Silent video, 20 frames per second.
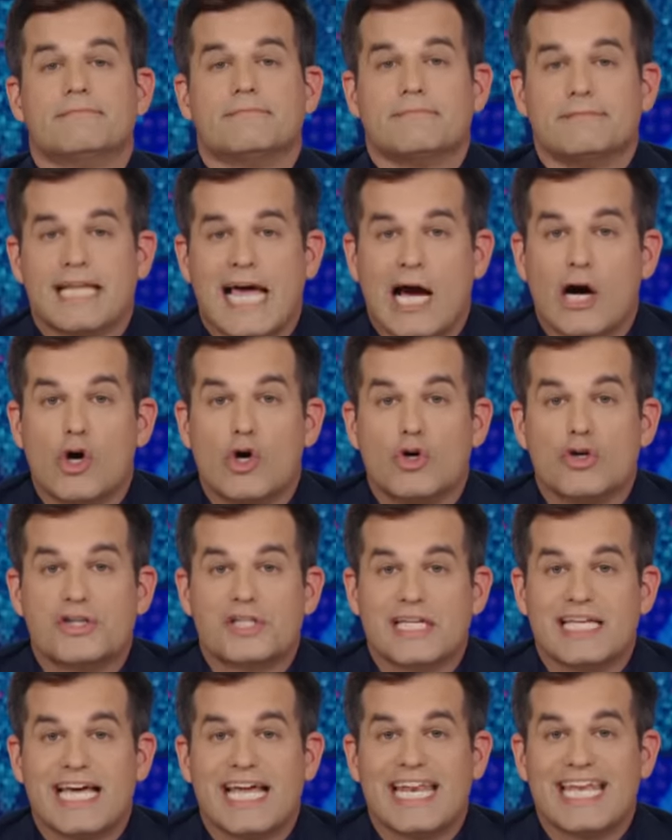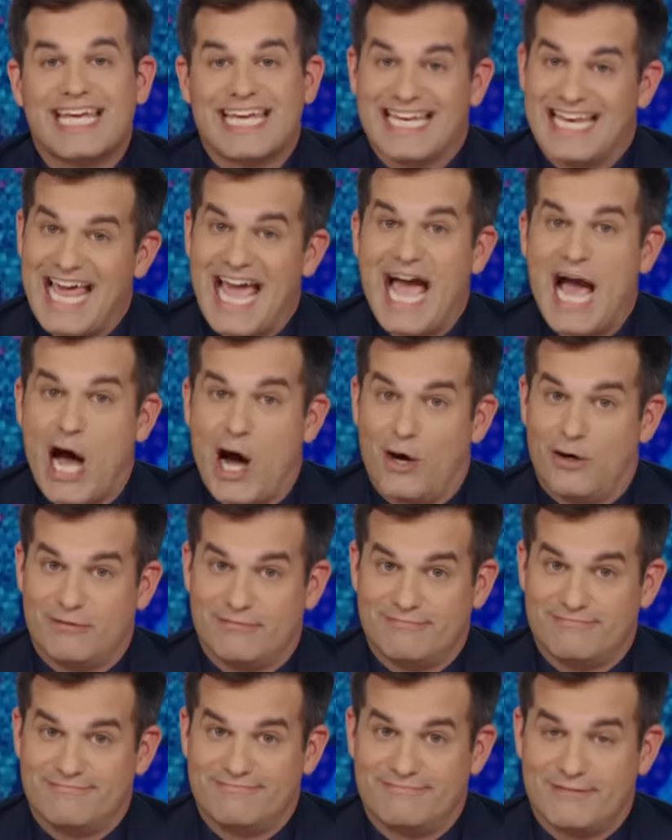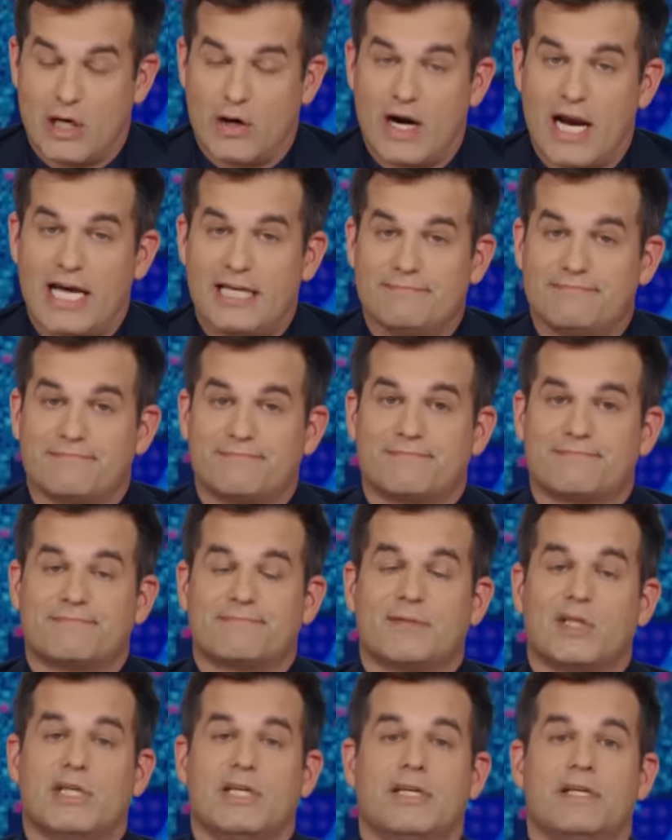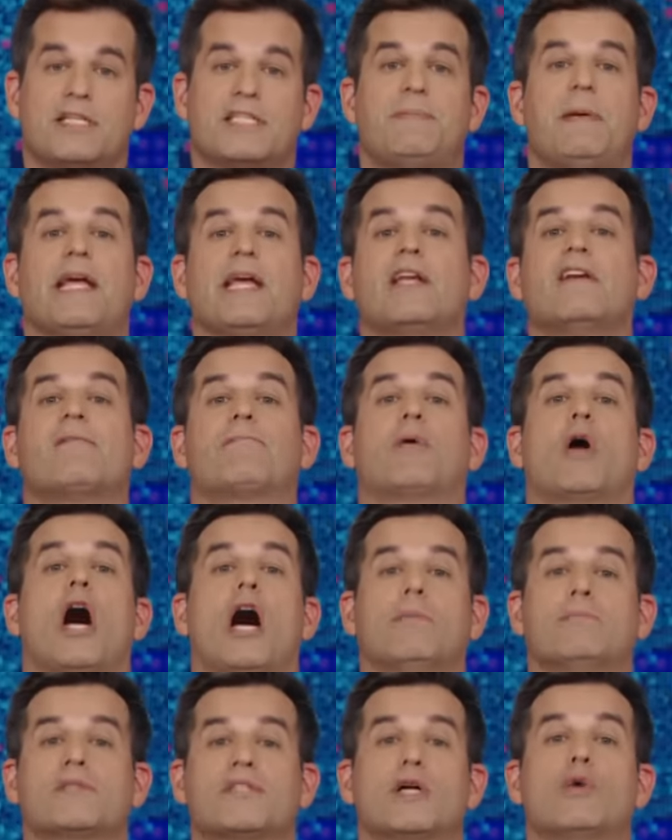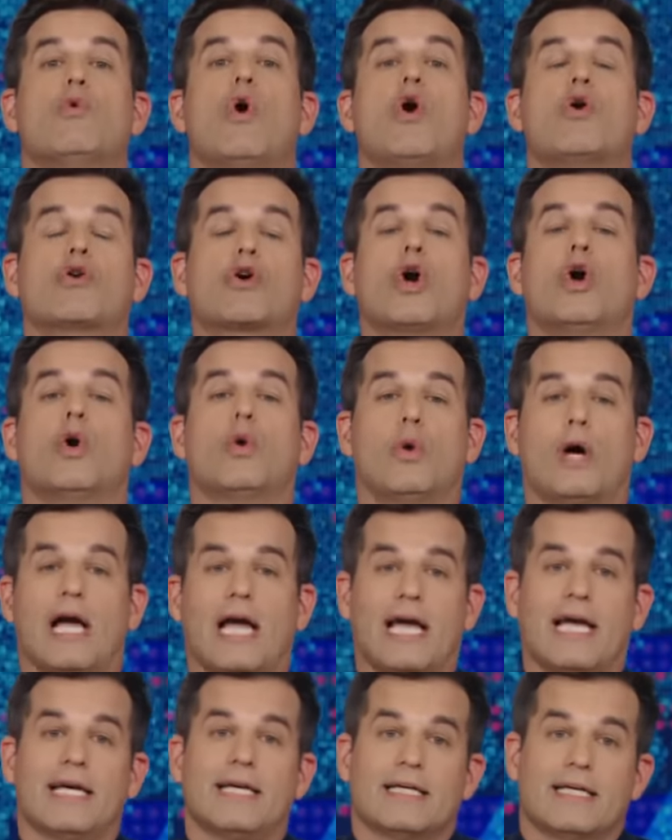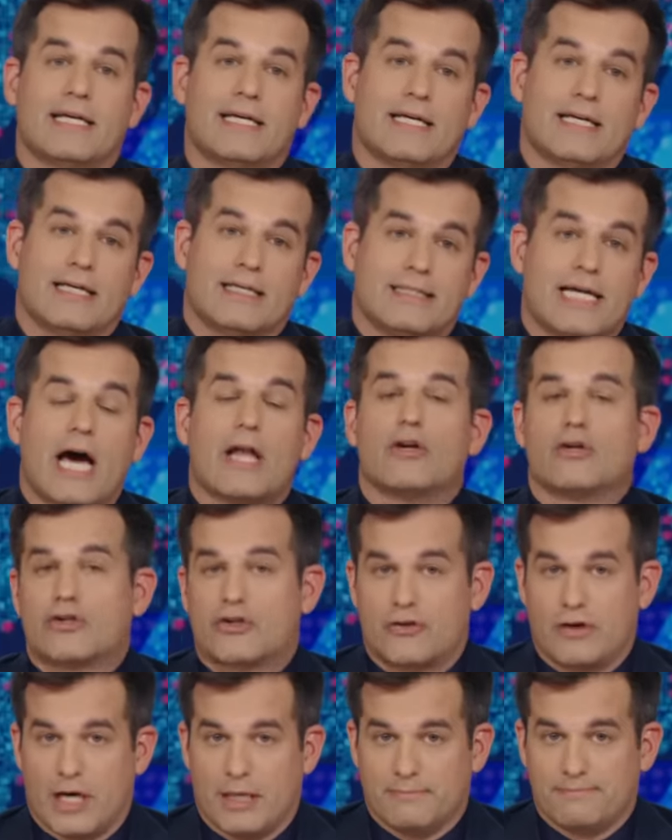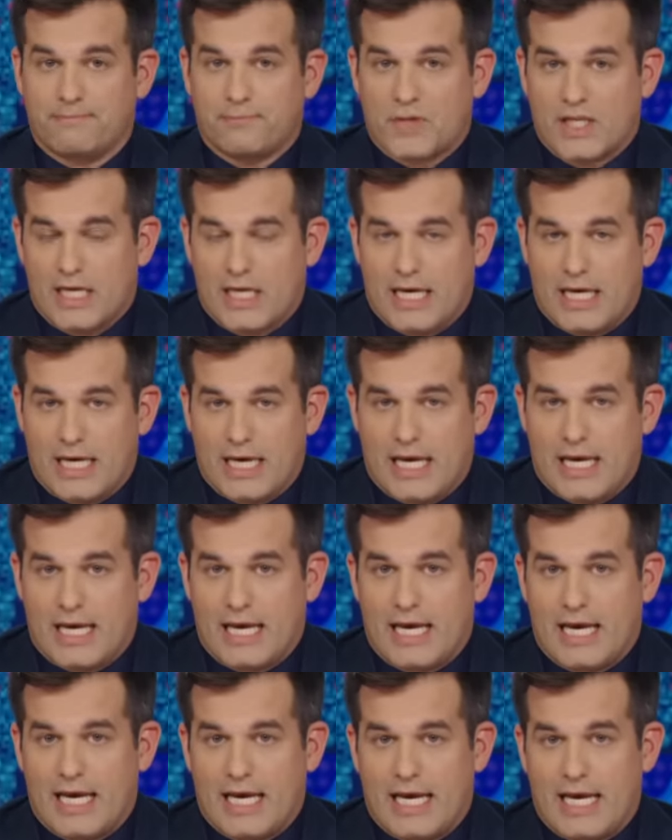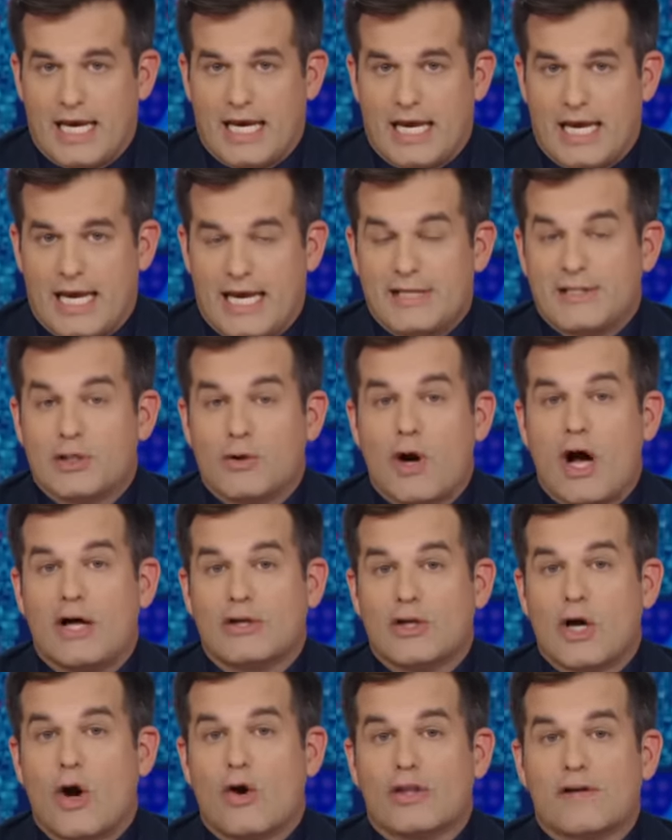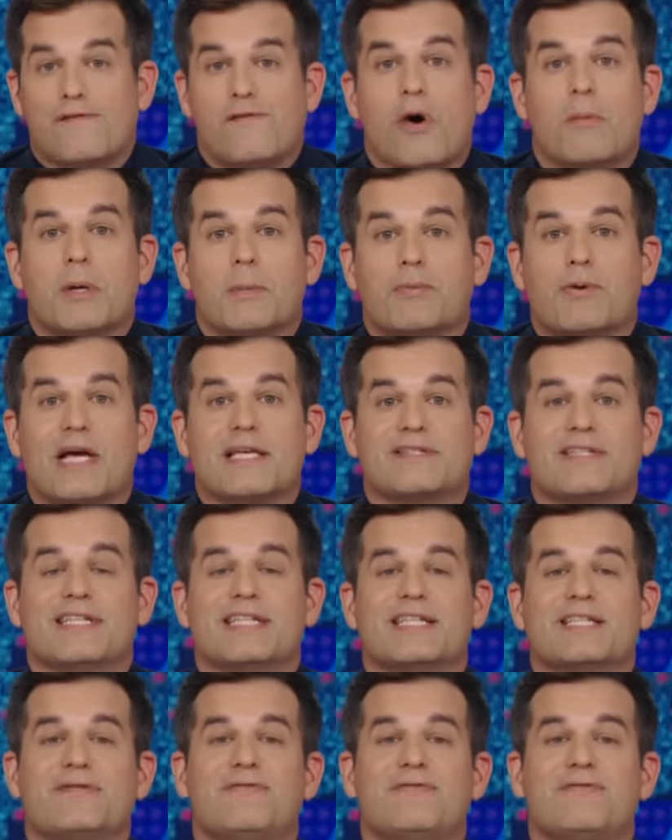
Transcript: Now, who's an idiot now, all right? Speaking of problems that won't go away, Donald Trump. Yes. As you all know, the former president is